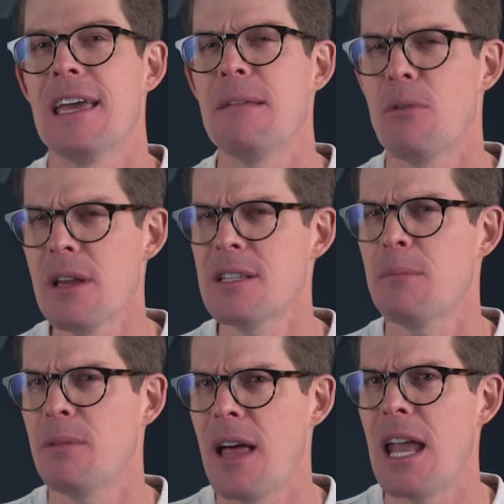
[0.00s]
It brings
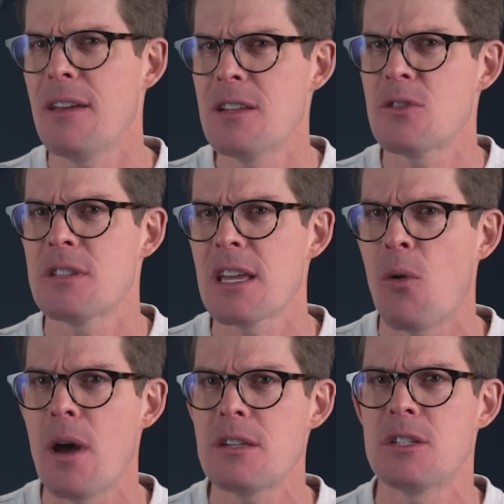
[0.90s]
up a lot of interesting
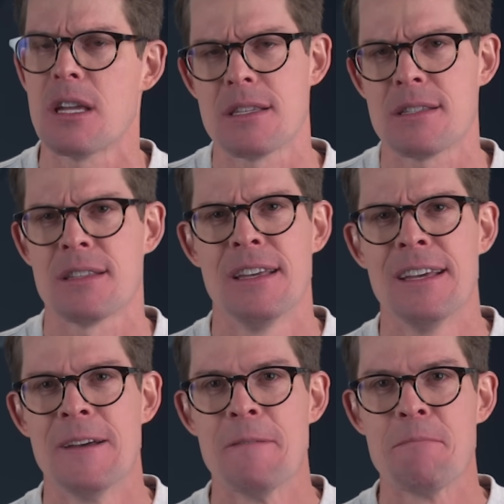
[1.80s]
questions.
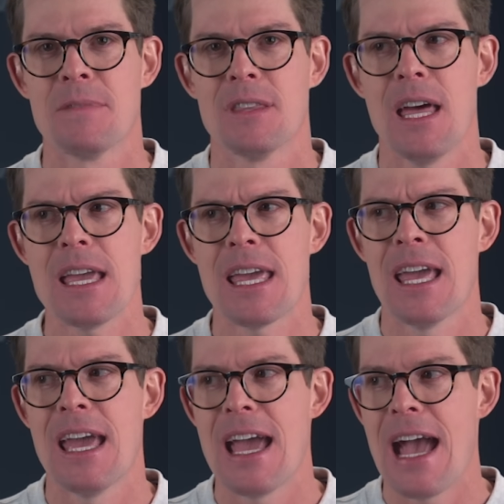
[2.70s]
Like,
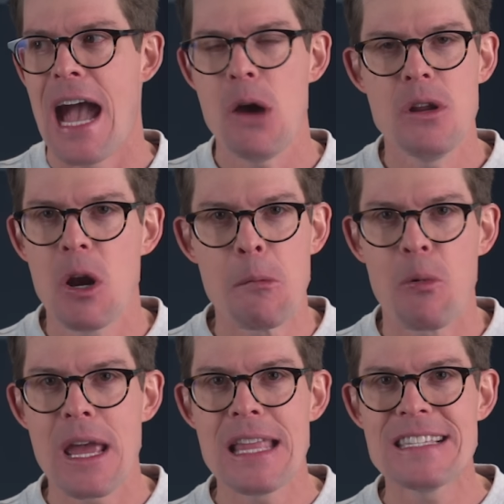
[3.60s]
how did our
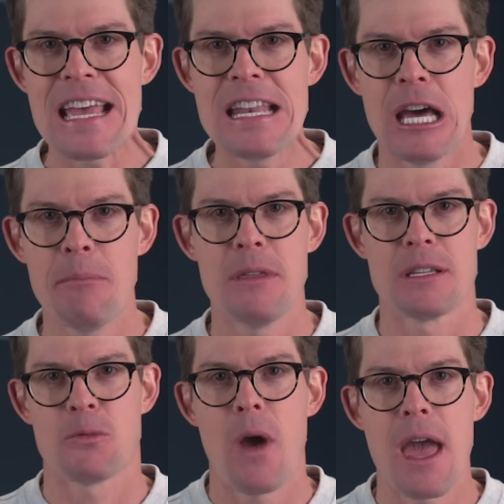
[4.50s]
brains end up
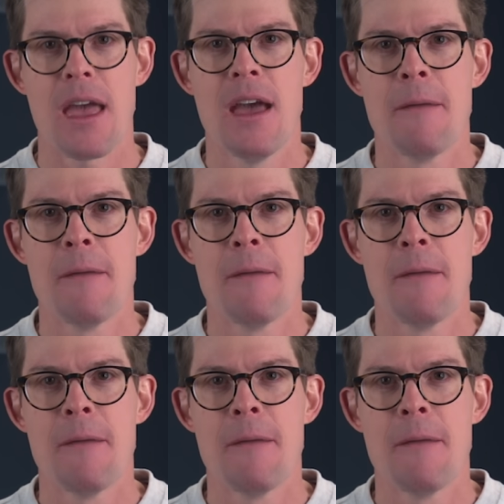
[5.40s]
this way?